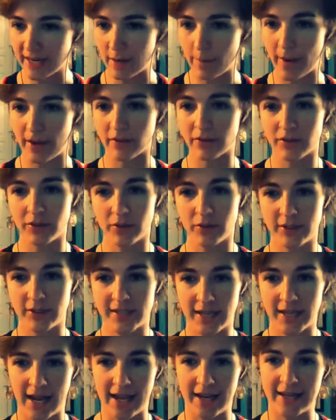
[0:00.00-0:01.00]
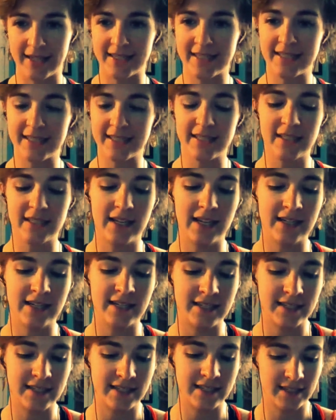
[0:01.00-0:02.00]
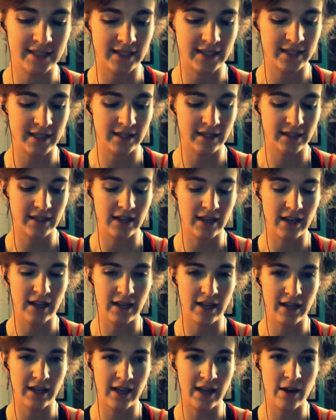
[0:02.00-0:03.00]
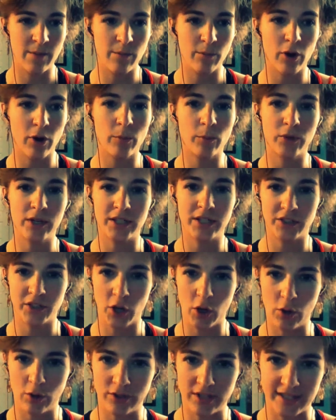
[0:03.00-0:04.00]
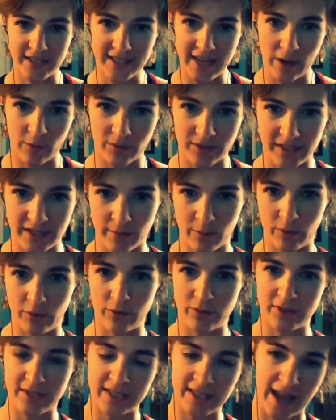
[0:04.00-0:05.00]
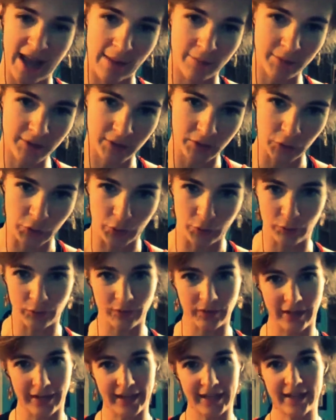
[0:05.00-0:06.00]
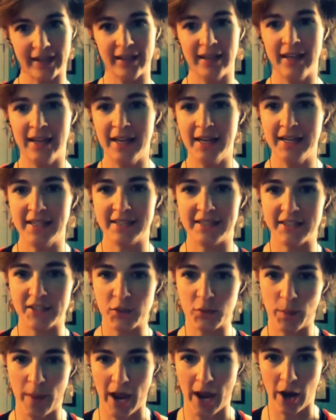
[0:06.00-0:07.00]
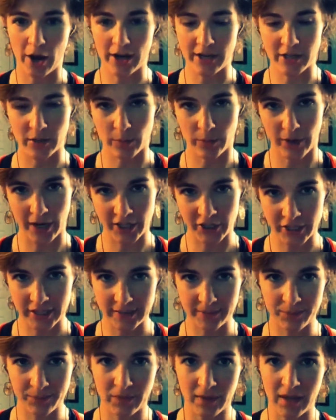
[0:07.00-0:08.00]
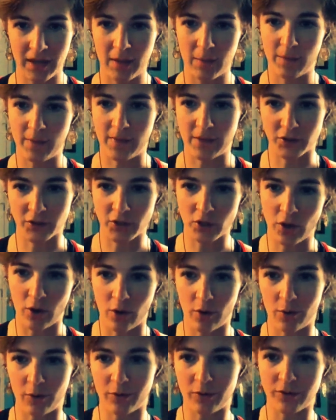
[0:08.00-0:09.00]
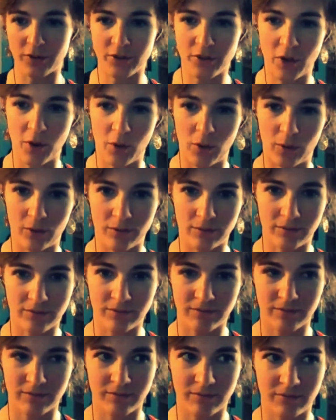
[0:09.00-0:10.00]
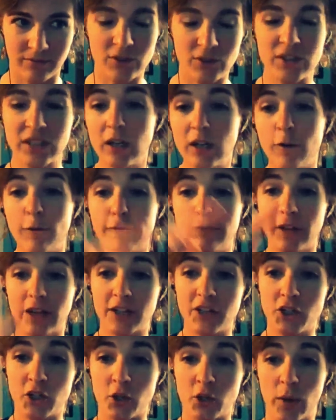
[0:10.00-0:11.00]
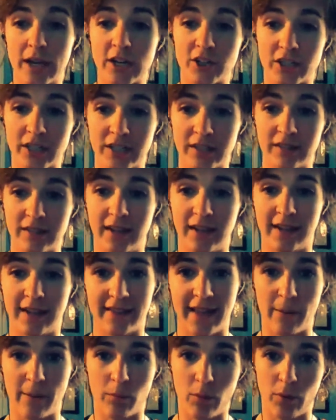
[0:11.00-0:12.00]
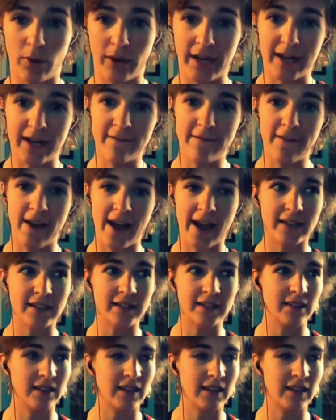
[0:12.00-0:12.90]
about suicide. It's an appropriate tone to set with someone who's in absolute like despair and depression. There's little fluctuation at that point. In fact,